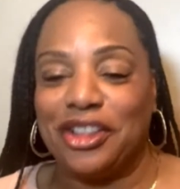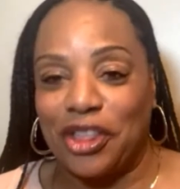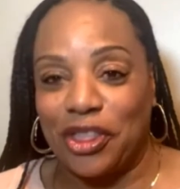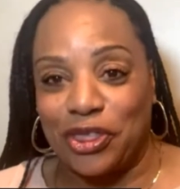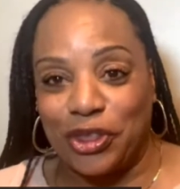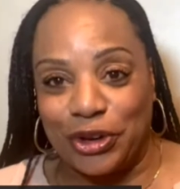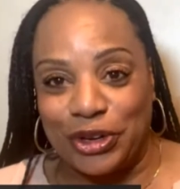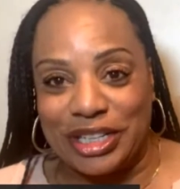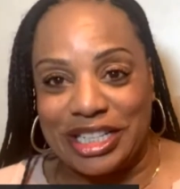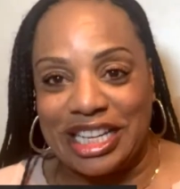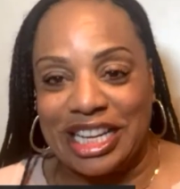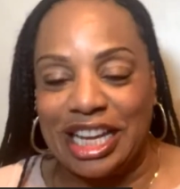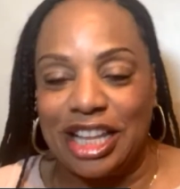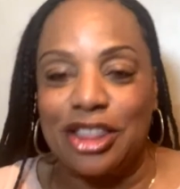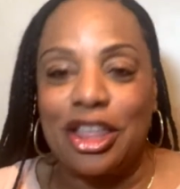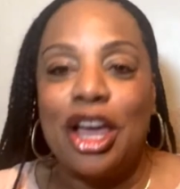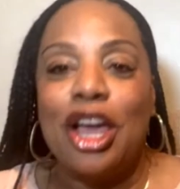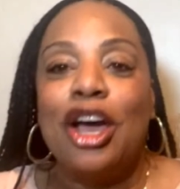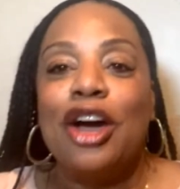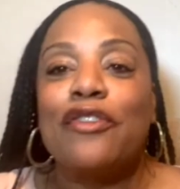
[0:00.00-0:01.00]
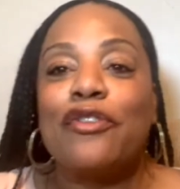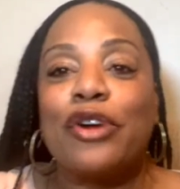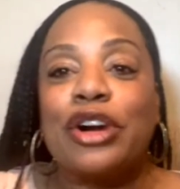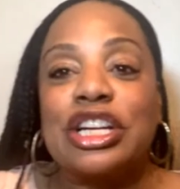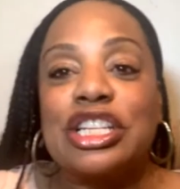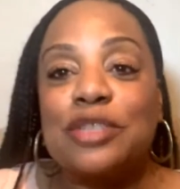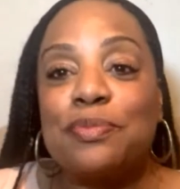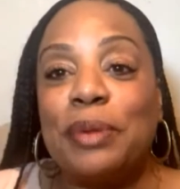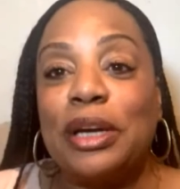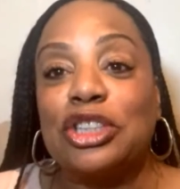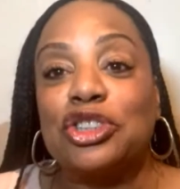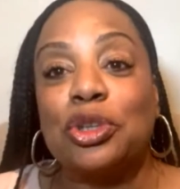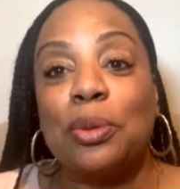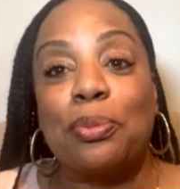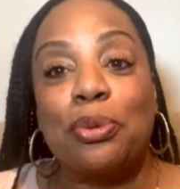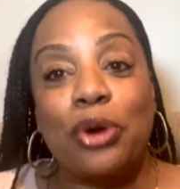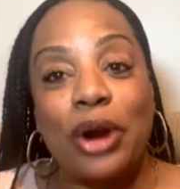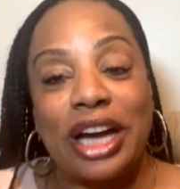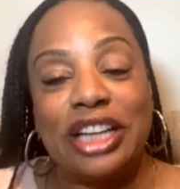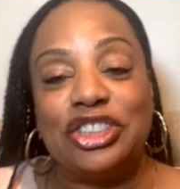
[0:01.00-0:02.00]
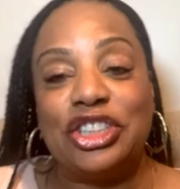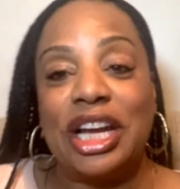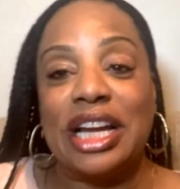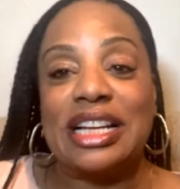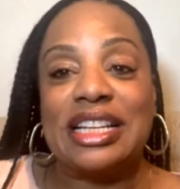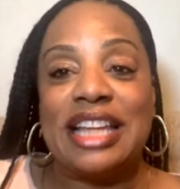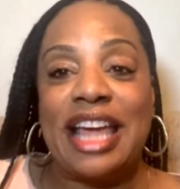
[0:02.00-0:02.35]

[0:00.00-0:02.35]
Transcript: the 13th, for a special project